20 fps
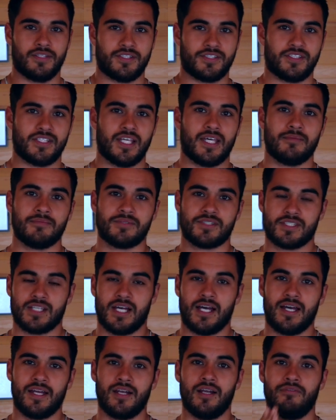same
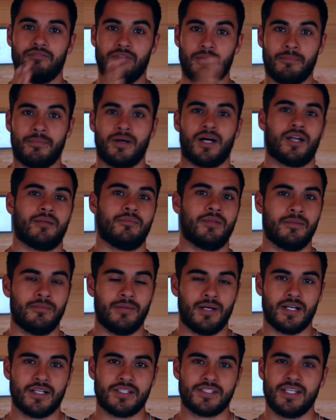side of the bottom of the
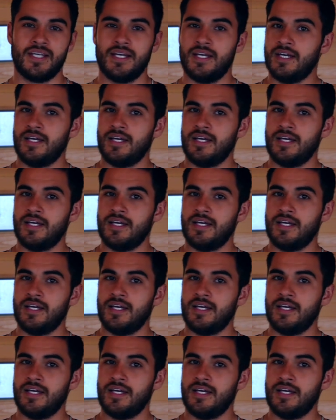box.